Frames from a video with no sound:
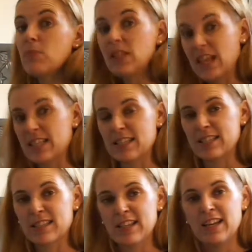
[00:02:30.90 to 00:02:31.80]

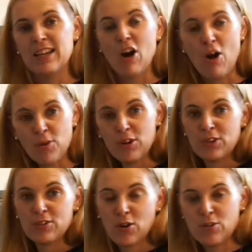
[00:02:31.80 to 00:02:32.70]
molasses. Now I'm going to
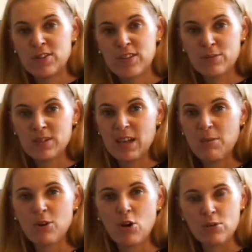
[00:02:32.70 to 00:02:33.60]
use golden syrup today,
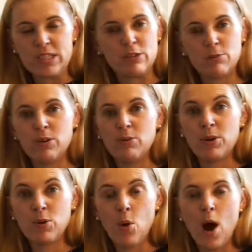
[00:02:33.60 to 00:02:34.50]
but golden syrup can be
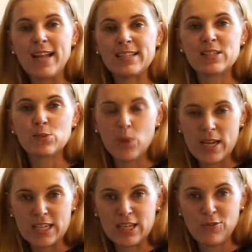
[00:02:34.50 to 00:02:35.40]
quite
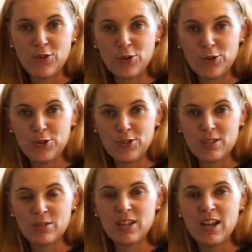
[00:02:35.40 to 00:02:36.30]
sweet, and if you're not used
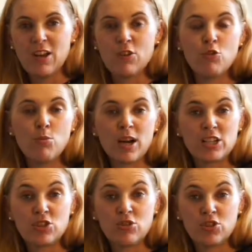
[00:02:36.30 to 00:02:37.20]
to it, you might
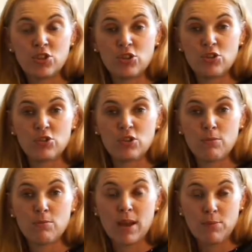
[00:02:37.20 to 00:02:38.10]
choose to use
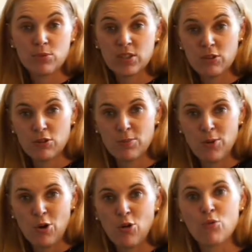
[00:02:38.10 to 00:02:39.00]
maple syrup
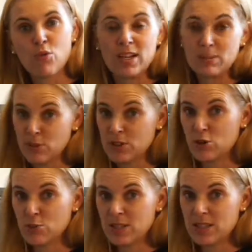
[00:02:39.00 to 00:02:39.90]
or rice malt
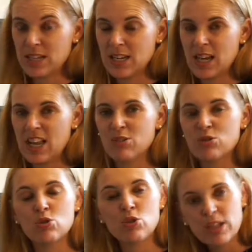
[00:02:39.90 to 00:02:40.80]
syrup instead, and you'll
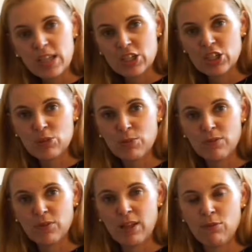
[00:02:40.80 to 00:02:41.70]
still get that
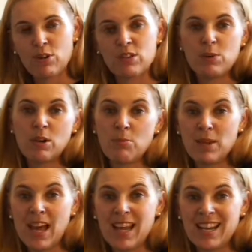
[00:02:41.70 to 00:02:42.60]
gingerbread flavour because we're going to
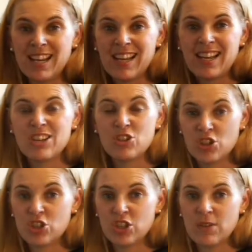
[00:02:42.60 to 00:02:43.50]
be adding
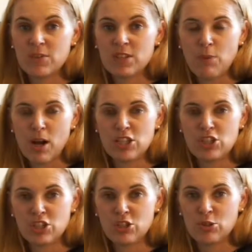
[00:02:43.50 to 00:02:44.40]
ginger, the spiced
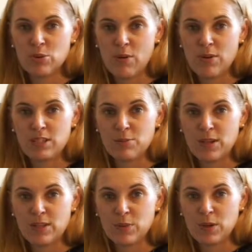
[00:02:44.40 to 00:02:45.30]
ginger, to our recipe
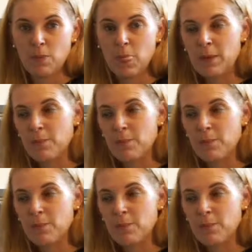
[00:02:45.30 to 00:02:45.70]
as well.